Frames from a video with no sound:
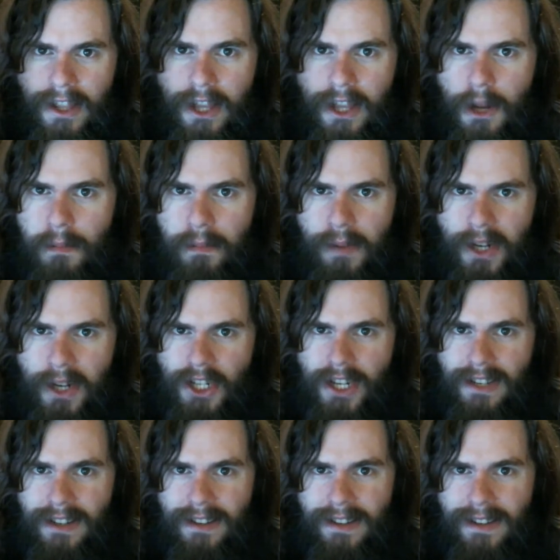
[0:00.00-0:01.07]
their
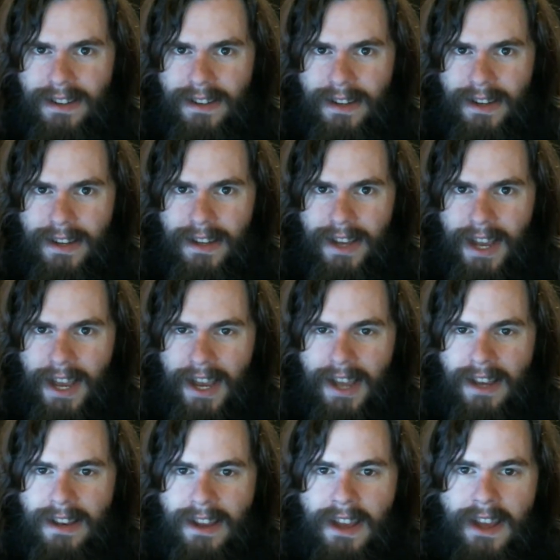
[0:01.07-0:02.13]
budget.
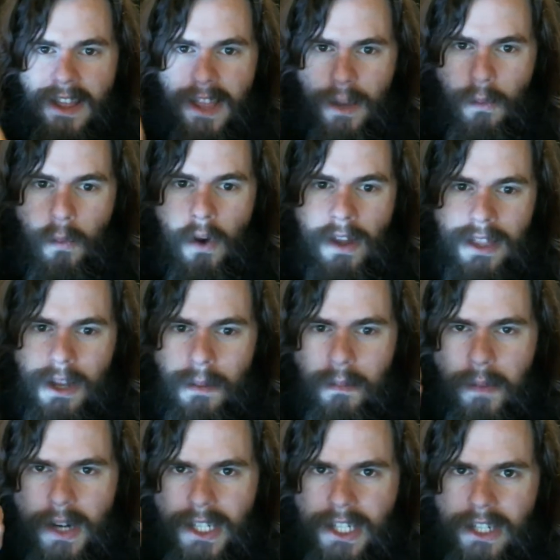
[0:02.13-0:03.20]
And they want their
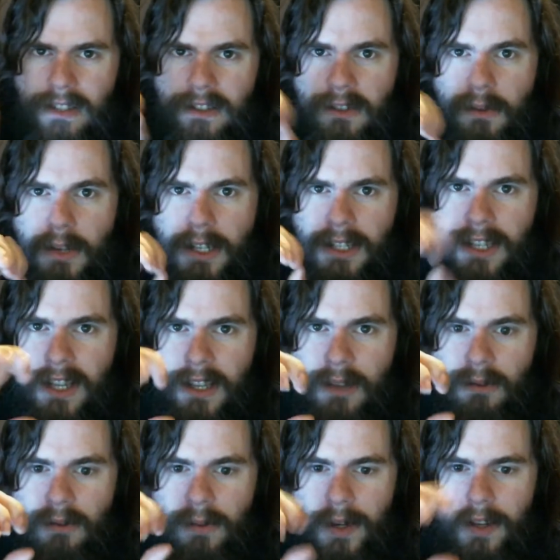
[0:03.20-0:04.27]
budget to continue
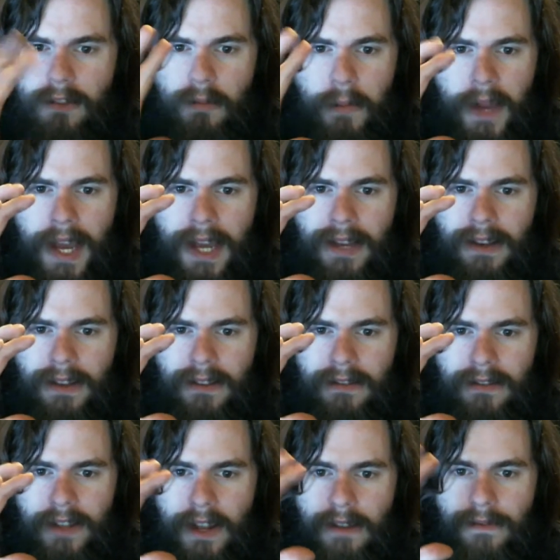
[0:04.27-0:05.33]
to expand
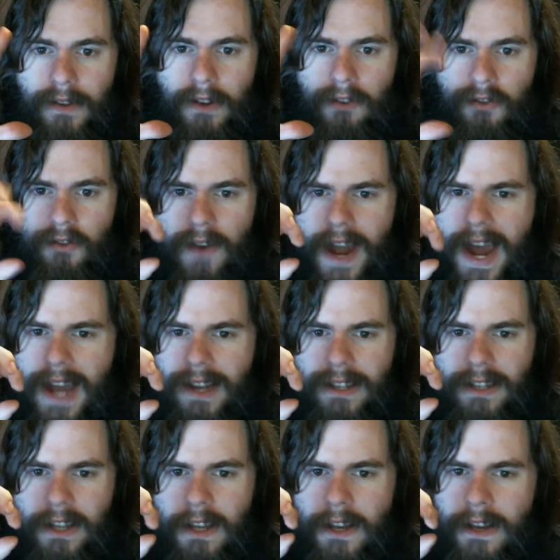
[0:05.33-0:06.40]
instead of
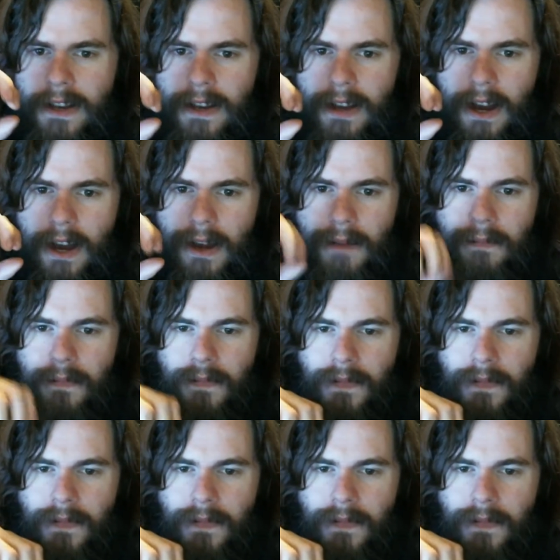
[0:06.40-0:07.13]
contract um,